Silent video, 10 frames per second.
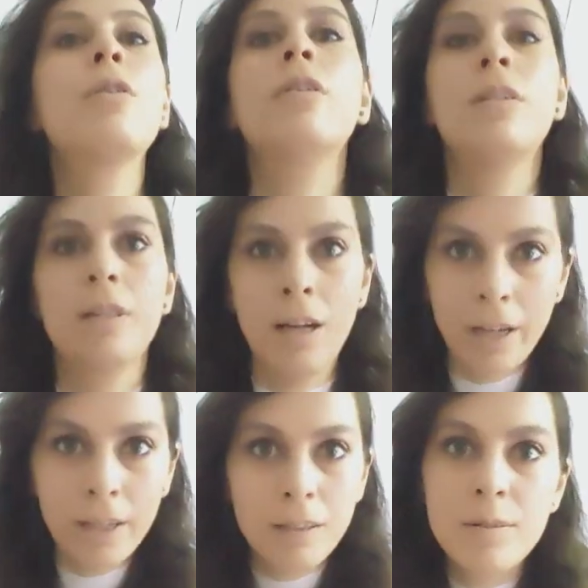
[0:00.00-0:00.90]
you're in a
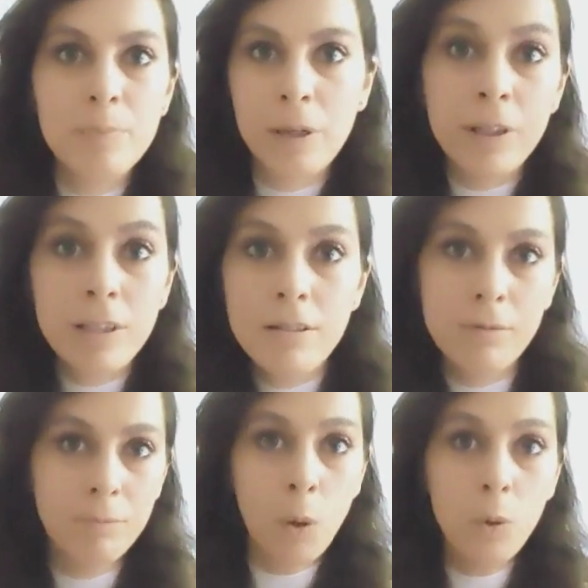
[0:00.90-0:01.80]
high
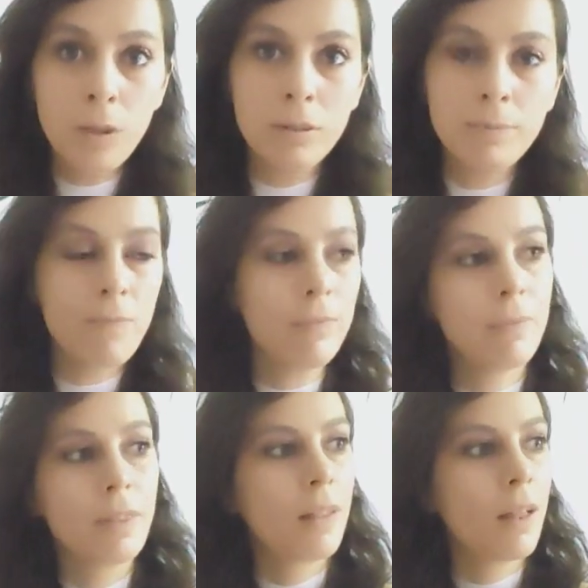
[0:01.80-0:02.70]
spirit mode,
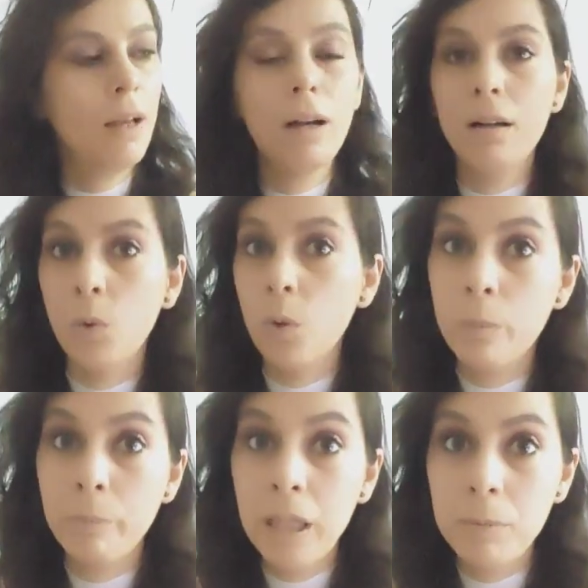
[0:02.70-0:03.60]

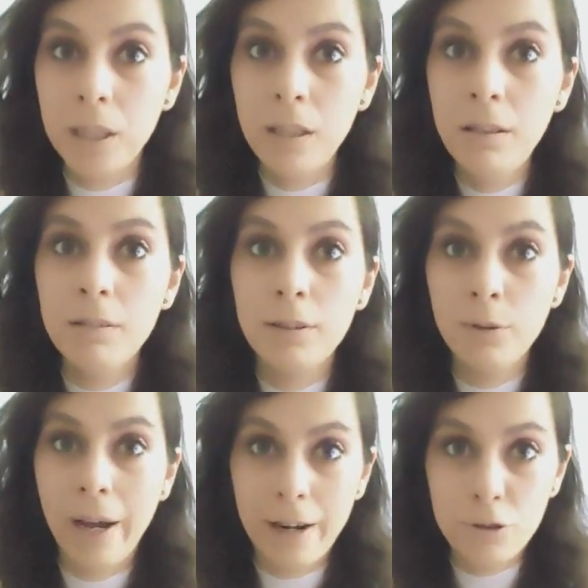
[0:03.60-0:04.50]
or maybe
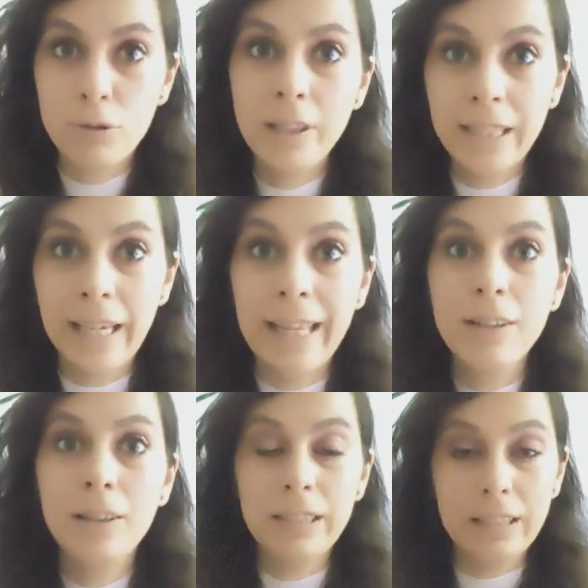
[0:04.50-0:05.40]
you actually
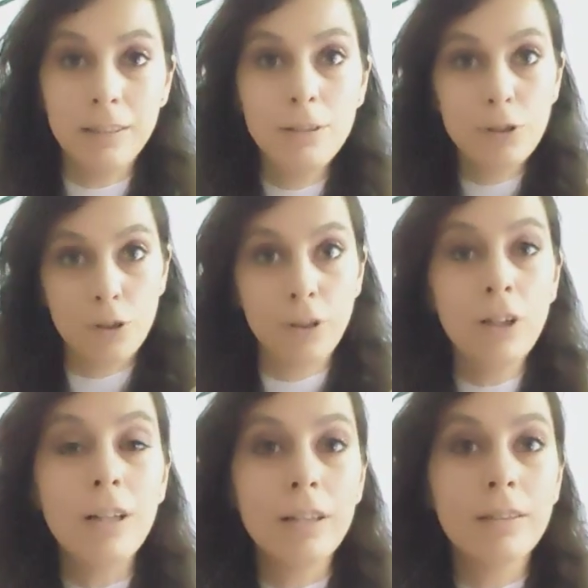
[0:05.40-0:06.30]
get a little
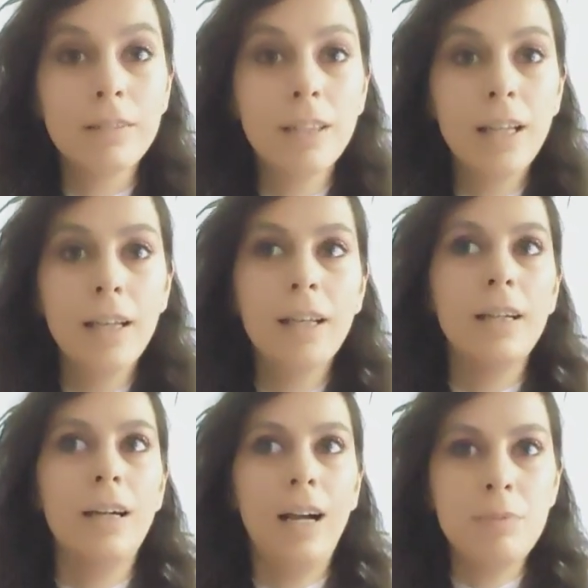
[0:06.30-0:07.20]
turned on.
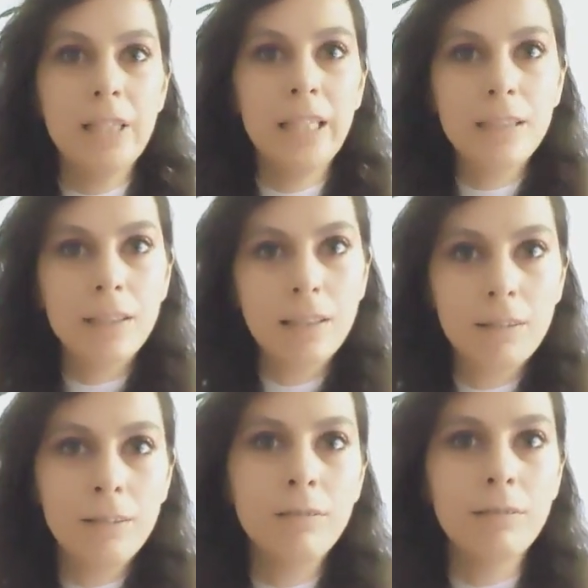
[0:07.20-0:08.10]
I'm saying a
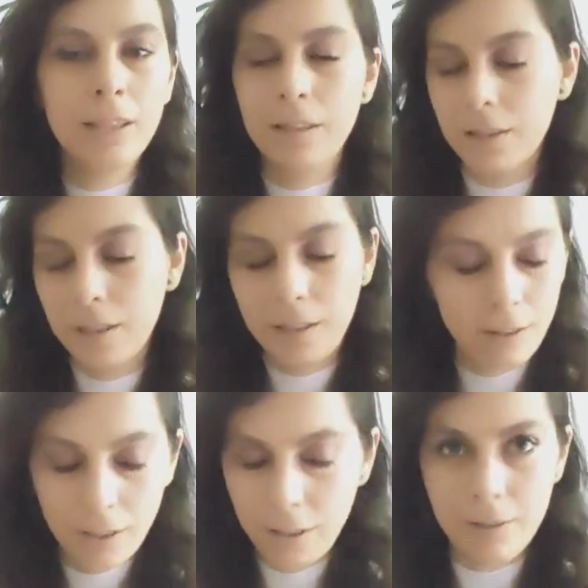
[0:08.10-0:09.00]
little. In
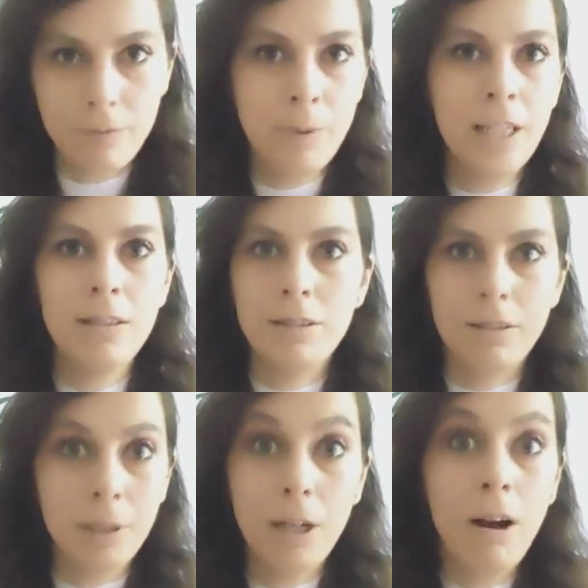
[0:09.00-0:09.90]
the case of men, it's
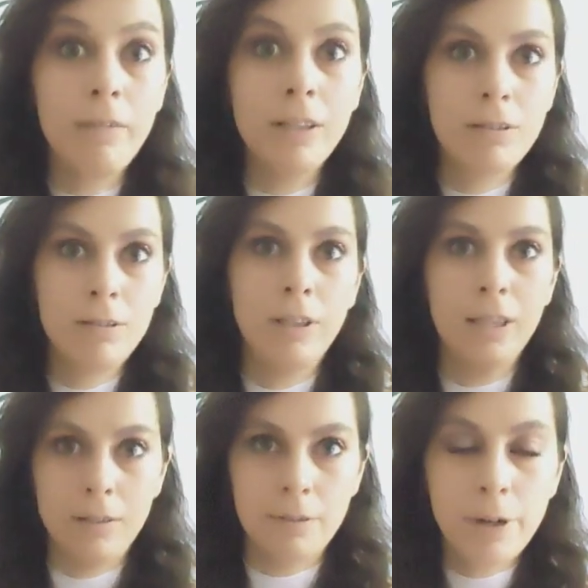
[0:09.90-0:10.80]
going to be obvious. You
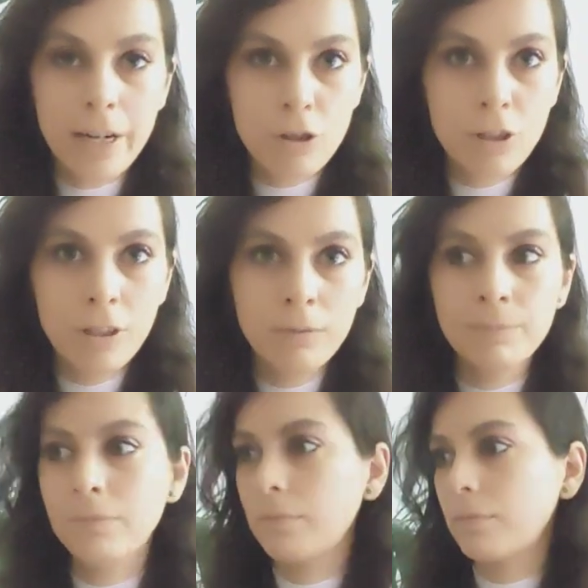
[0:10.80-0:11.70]
get an
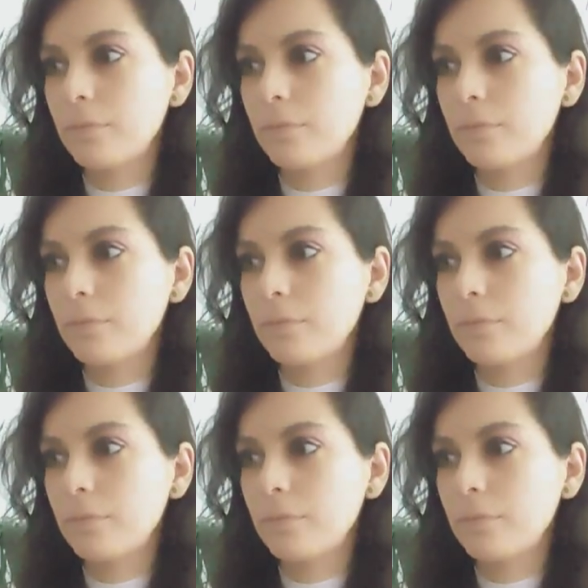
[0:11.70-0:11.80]
erection.